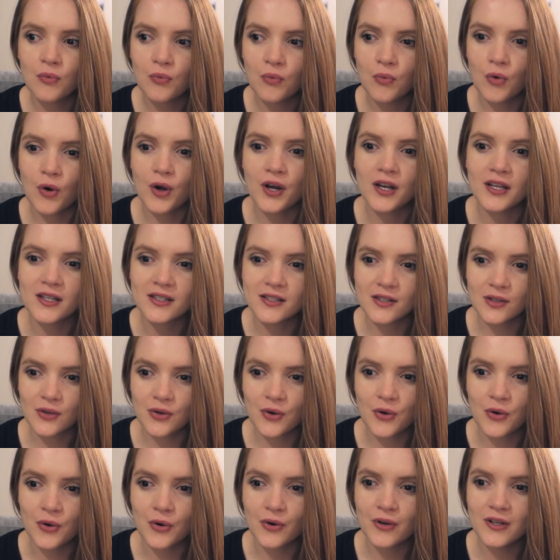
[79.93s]
what is the
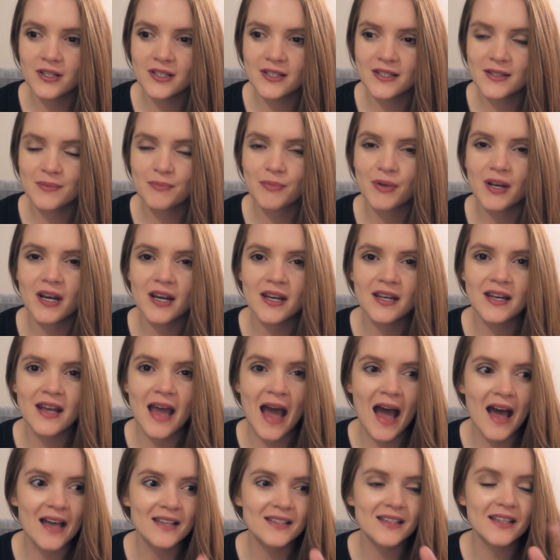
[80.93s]
cause, but it
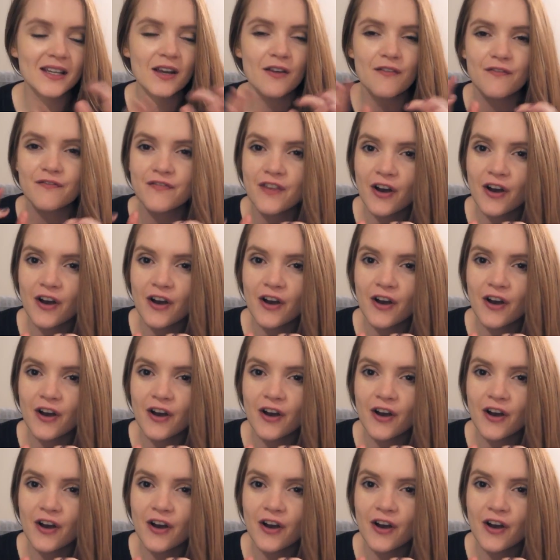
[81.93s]
has like a